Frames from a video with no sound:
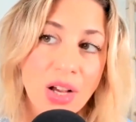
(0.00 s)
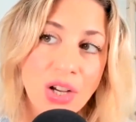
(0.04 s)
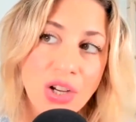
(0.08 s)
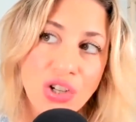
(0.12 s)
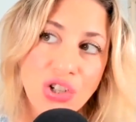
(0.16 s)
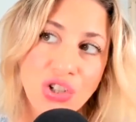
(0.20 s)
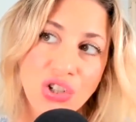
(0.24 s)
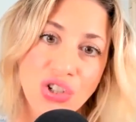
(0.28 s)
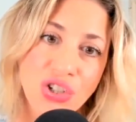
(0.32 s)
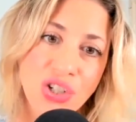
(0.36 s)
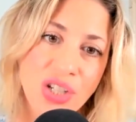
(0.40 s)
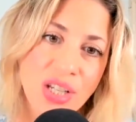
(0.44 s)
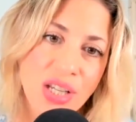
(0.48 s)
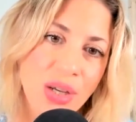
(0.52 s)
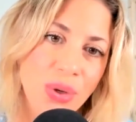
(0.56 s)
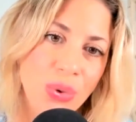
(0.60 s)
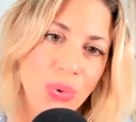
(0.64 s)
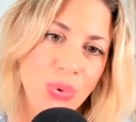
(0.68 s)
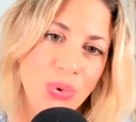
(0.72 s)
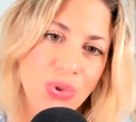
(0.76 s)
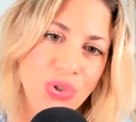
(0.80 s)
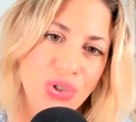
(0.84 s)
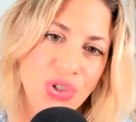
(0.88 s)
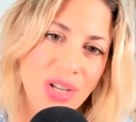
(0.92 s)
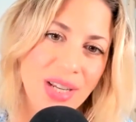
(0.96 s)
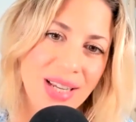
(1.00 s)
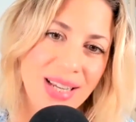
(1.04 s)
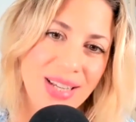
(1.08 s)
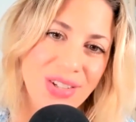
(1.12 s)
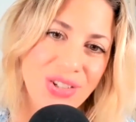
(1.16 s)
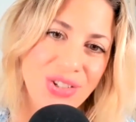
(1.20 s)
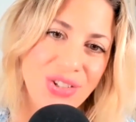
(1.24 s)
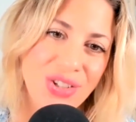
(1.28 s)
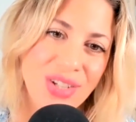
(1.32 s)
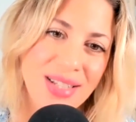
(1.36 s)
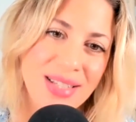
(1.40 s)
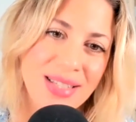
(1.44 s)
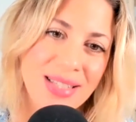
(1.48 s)
she who
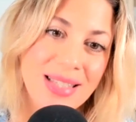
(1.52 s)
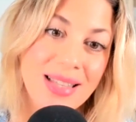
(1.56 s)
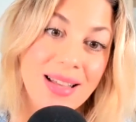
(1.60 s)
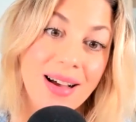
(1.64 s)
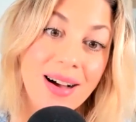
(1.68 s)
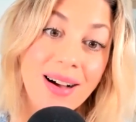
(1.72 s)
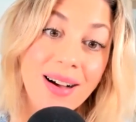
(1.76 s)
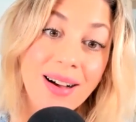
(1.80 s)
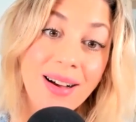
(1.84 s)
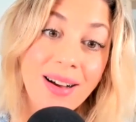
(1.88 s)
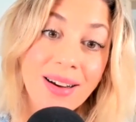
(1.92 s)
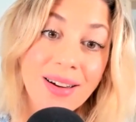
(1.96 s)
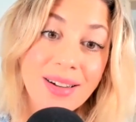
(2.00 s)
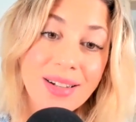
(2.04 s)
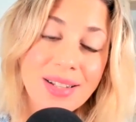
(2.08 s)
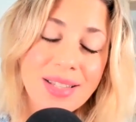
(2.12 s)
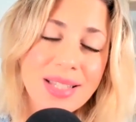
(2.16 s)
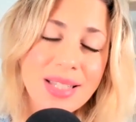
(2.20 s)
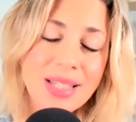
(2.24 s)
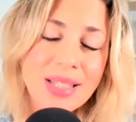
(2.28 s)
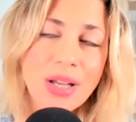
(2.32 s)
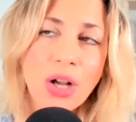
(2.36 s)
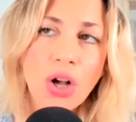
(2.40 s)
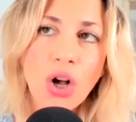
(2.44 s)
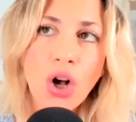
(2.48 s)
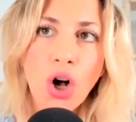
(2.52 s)
changes the hearts,